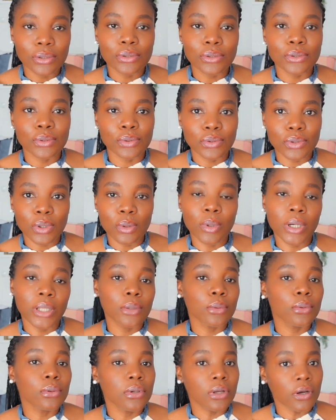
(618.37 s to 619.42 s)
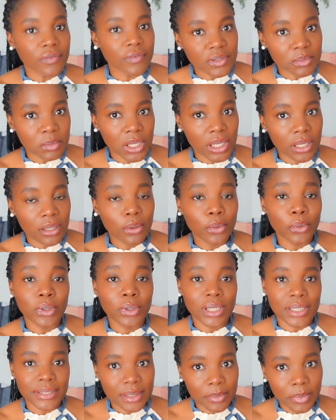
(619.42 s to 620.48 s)
to someone who loves me, who
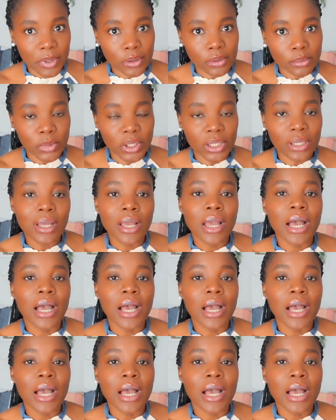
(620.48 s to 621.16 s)
cares about me,